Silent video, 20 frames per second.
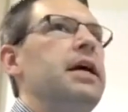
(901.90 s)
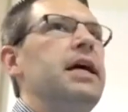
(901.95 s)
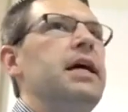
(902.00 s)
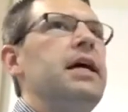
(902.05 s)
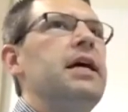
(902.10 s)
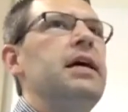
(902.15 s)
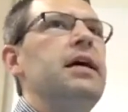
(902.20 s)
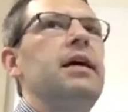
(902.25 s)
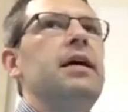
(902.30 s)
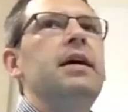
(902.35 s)

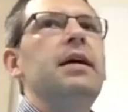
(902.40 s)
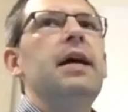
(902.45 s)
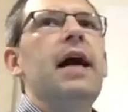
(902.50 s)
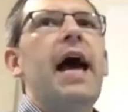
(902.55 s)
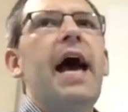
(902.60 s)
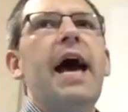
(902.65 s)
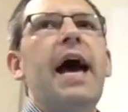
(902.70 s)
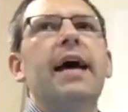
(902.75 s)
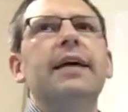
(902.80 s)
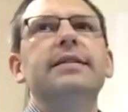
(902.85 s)
he
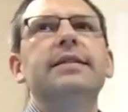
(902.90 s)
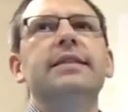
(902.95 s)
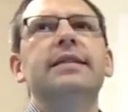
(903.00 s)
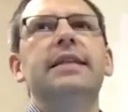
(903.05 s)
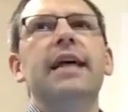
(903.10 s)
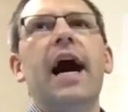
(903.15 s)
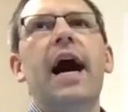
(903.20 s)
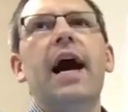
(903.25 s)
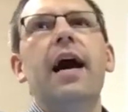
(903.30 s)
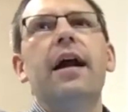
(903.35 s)
has
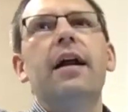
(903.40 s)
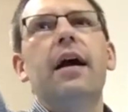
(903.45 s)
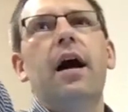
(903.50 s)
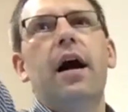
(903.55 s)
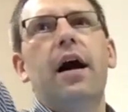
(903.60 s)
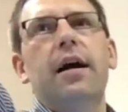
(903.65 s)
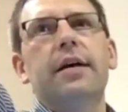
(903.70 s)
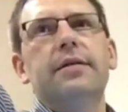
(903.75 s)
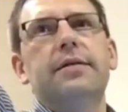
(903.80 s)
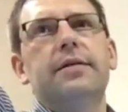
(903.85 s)
got
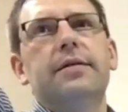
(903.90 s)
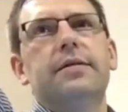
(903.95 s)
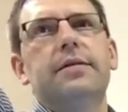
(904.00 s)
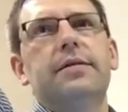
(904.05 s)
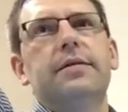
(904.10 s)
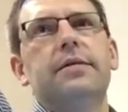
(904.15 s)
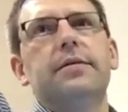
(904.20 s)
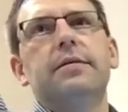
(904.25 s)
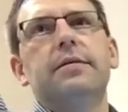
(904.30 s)
us.